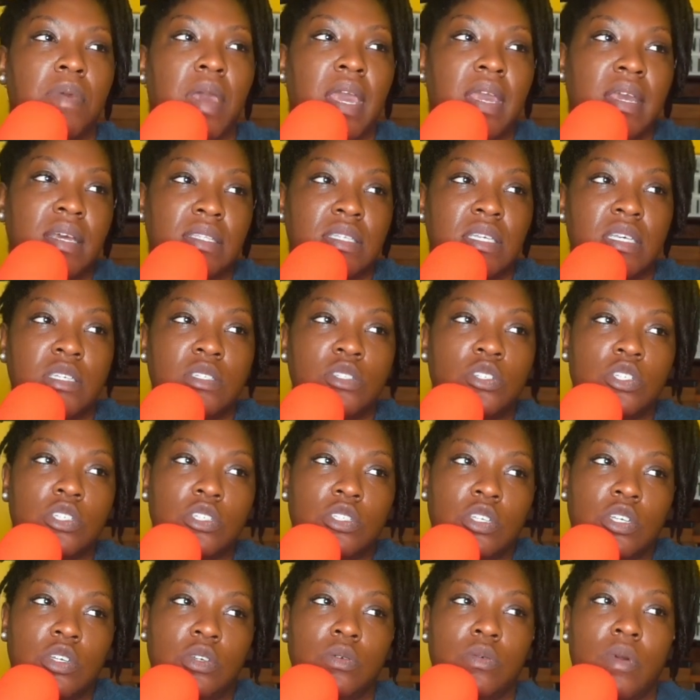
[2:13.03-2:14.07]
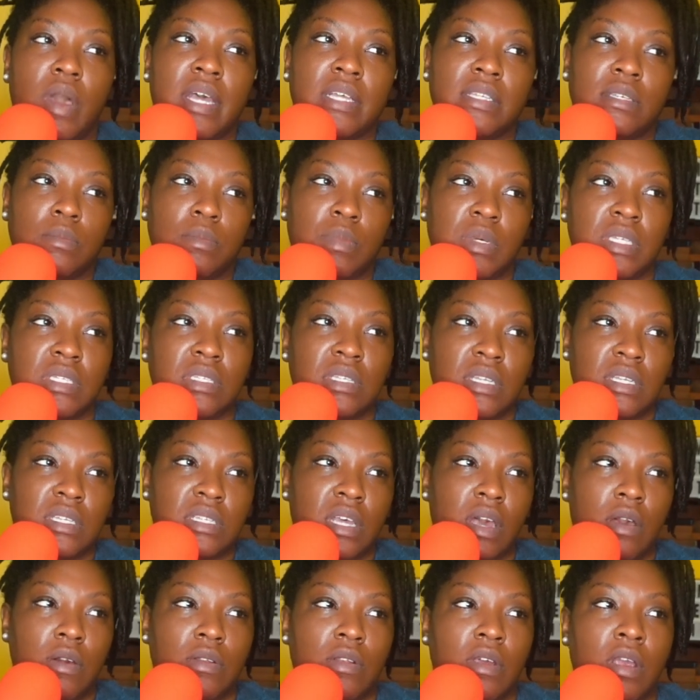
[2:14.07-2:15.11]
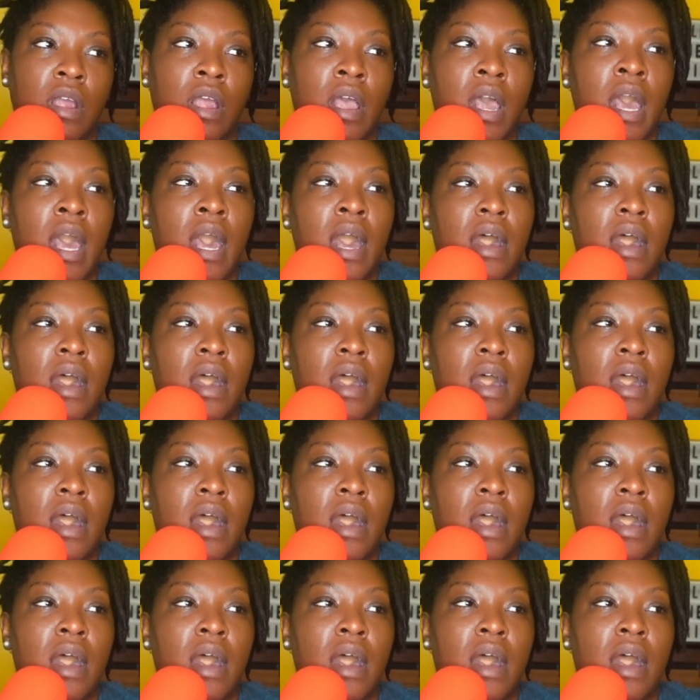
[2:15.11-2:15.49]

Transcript: pay attention to as a business owner